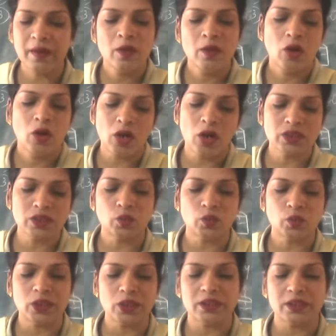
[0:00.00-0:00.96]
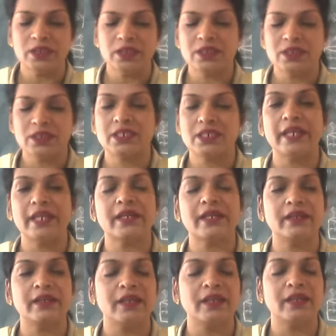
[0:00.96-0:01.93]
hot water
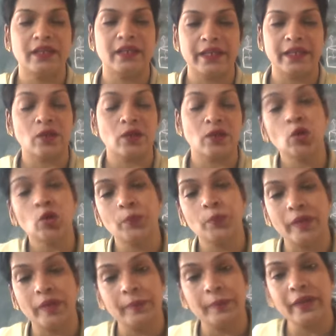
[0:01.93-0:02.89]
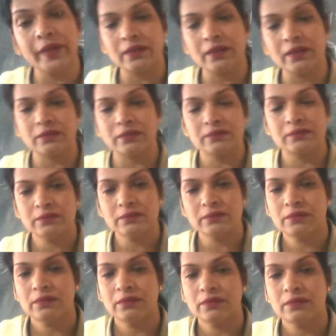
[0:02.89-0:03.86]
taken in an open beaker.
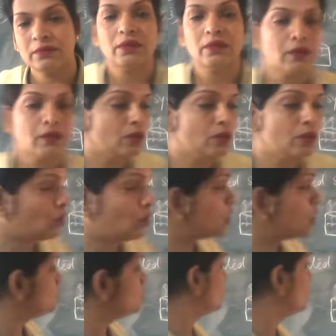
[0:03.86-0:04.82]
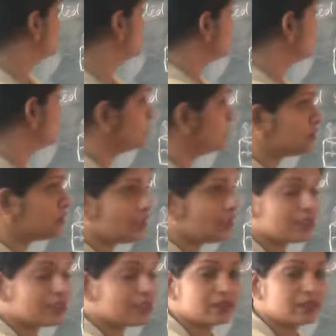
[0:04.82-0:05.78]
Hot water
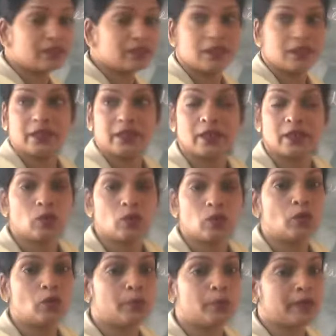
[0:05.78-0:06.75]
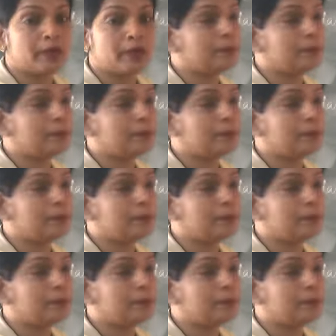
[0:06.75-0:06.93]
taken in an open